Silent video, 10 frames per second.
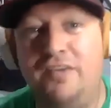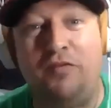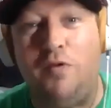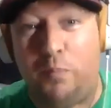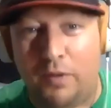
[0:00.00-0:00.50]
these
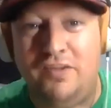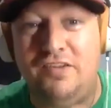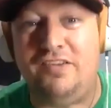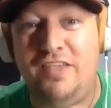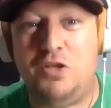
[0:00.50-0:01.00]
different
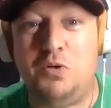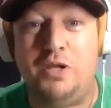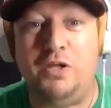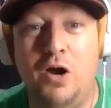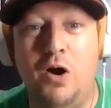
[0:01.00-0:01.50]
places that you
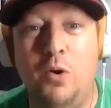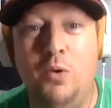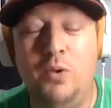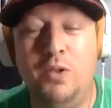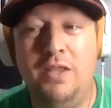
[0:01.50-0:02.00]
can go
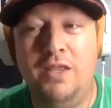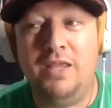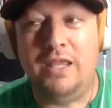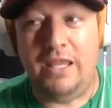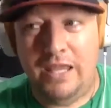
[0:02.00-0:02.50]

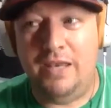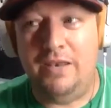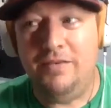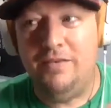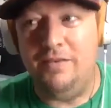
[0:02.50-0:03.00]
in